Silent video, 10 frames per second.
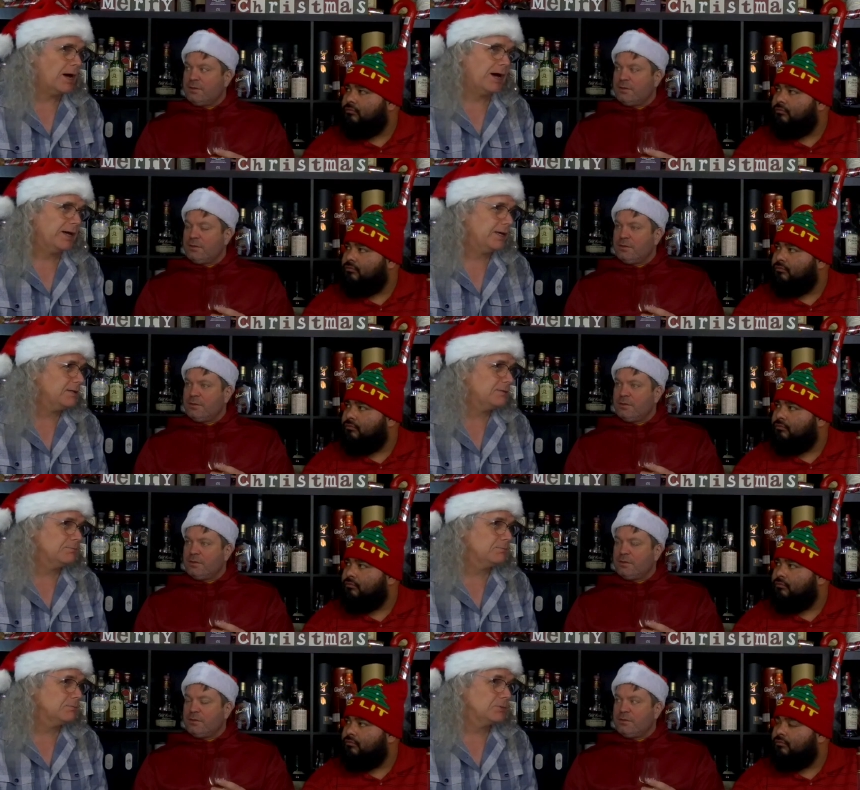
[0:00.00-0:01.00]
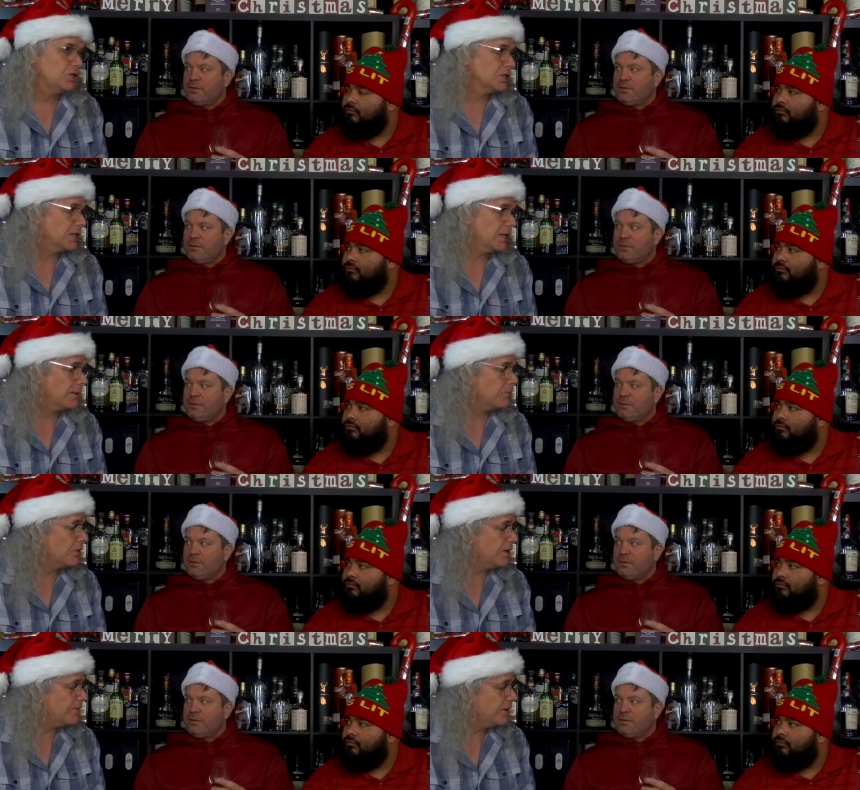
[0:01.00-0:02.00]
Speaker 1: I just cannot
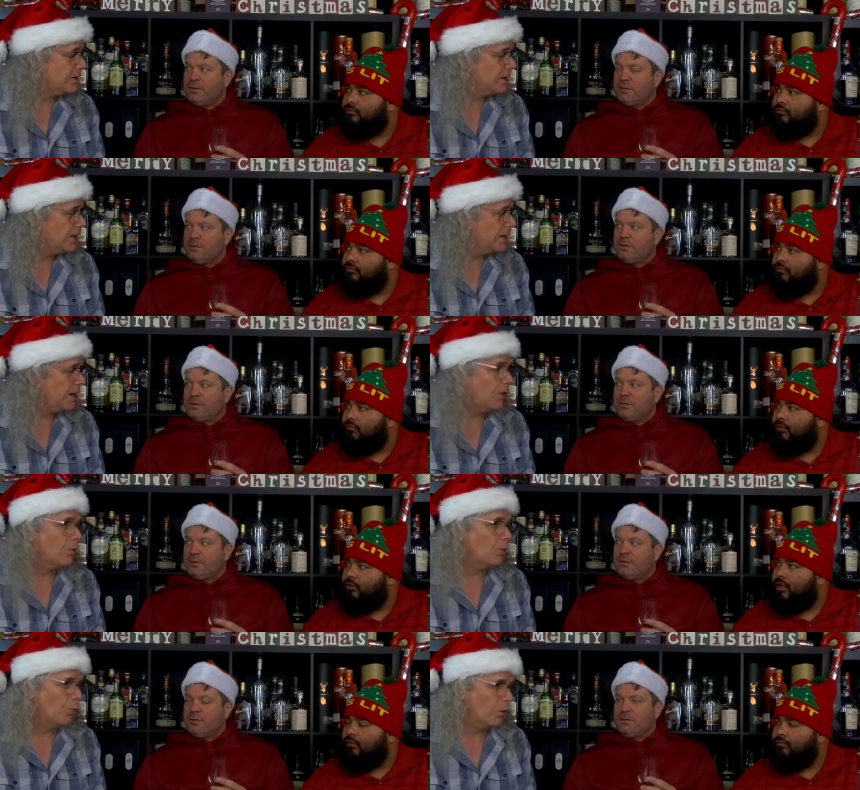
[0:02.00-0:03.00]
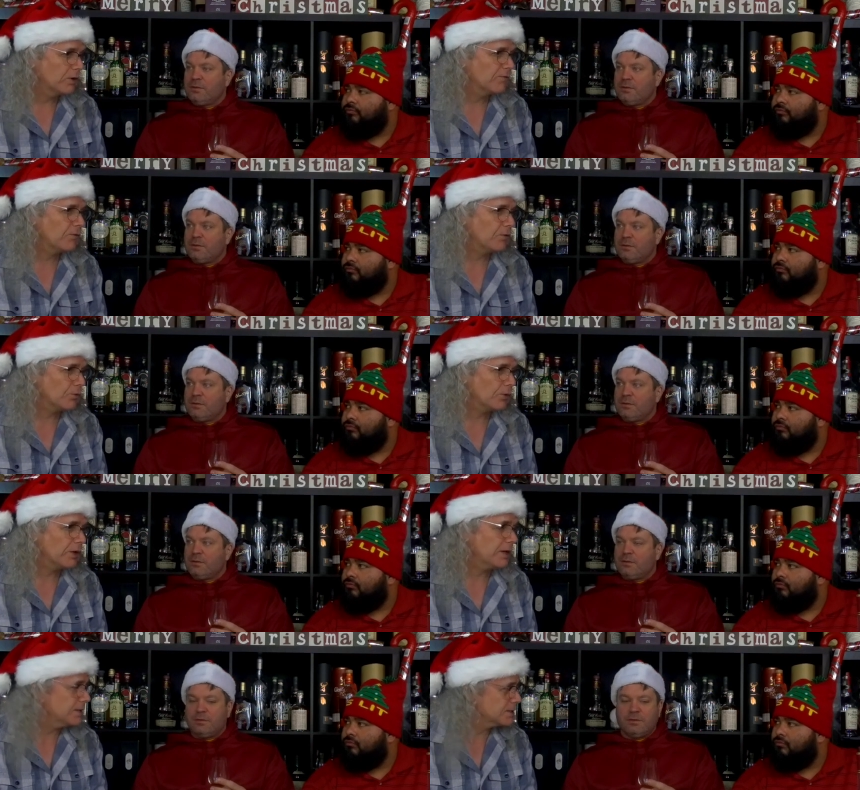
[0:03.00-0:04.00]
believe how yeah.
Speaker 2: wonderful it
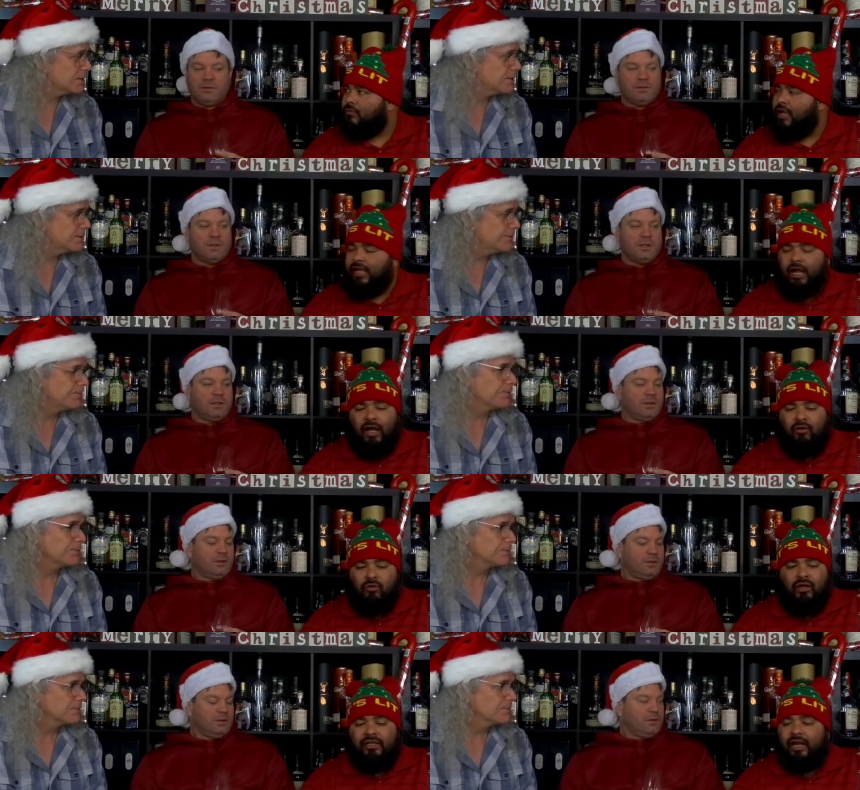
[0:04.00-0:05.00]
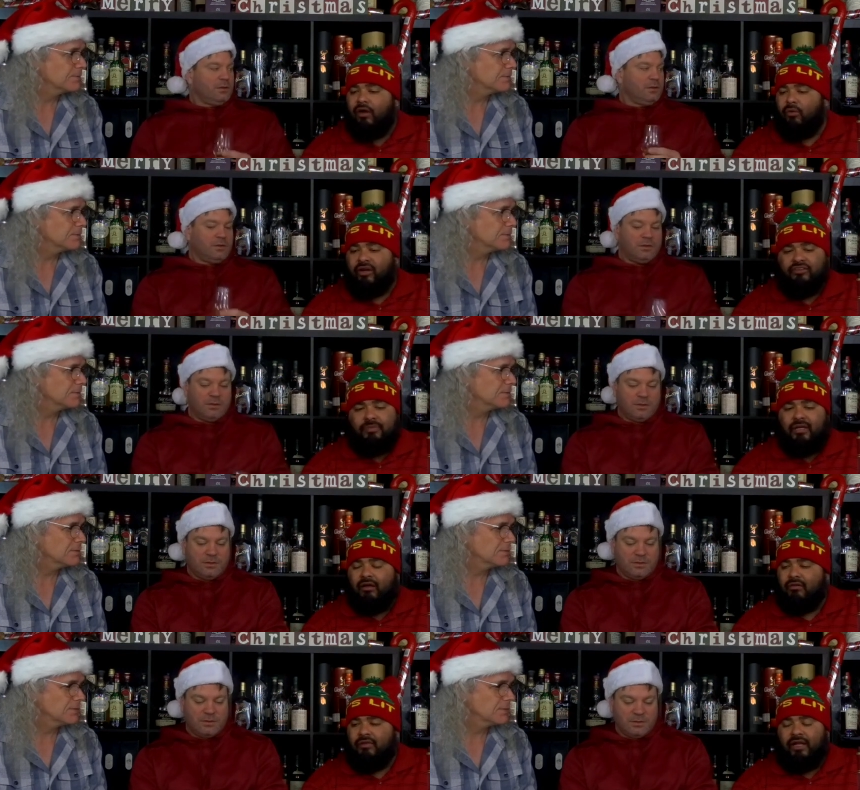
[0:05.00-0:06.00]
really is. And I, I don't, you know, I don't want to speak
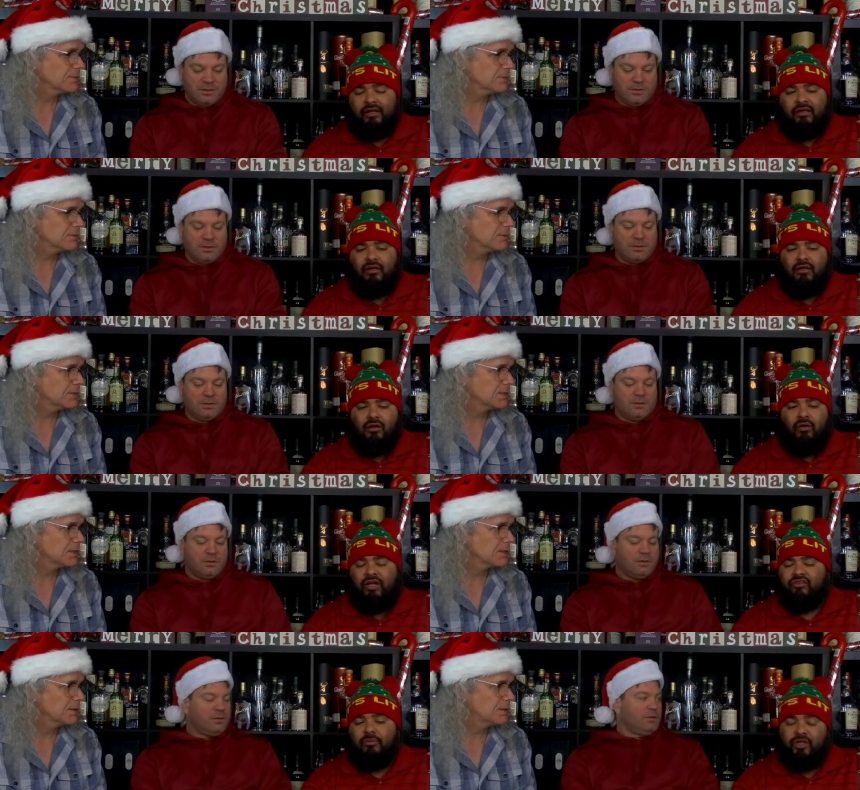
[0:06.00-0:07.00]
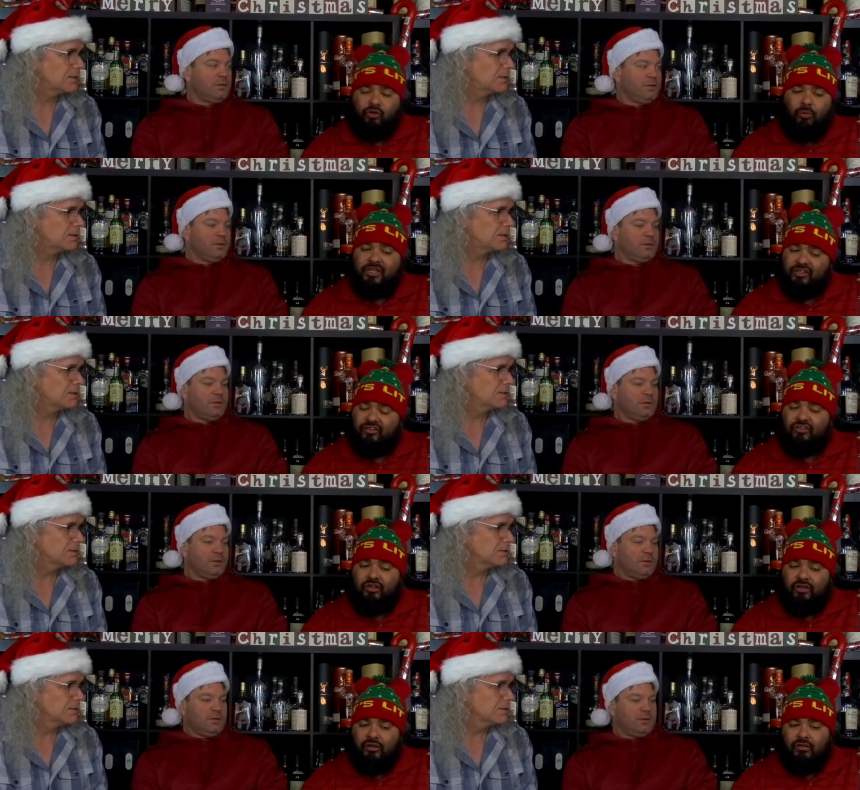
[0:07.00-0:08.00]
out of like, okay, somebody told me this is
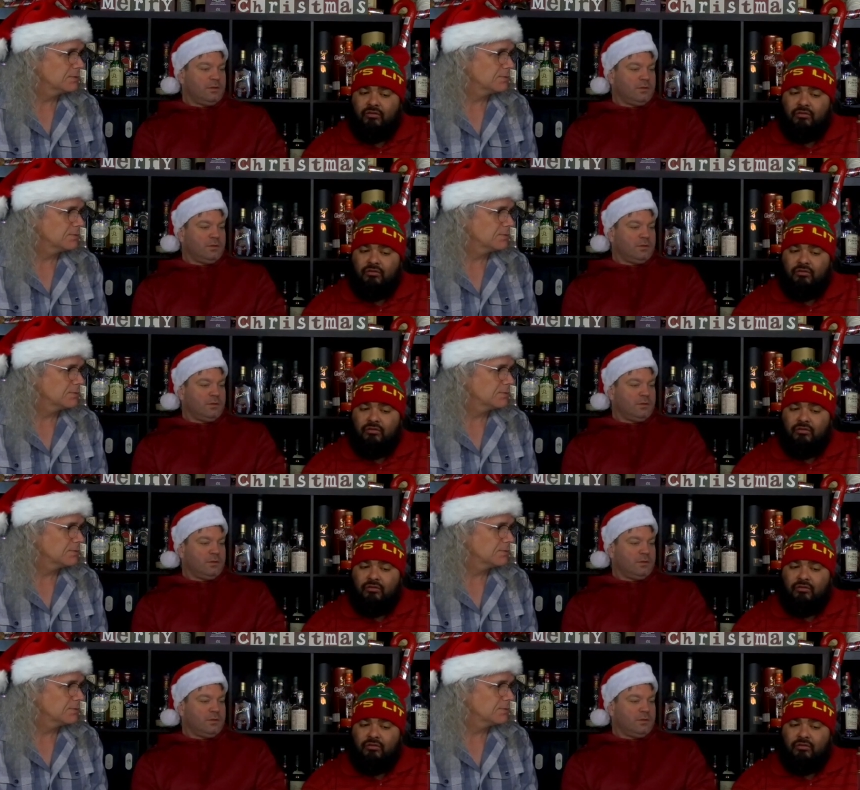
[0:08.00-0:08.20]
good.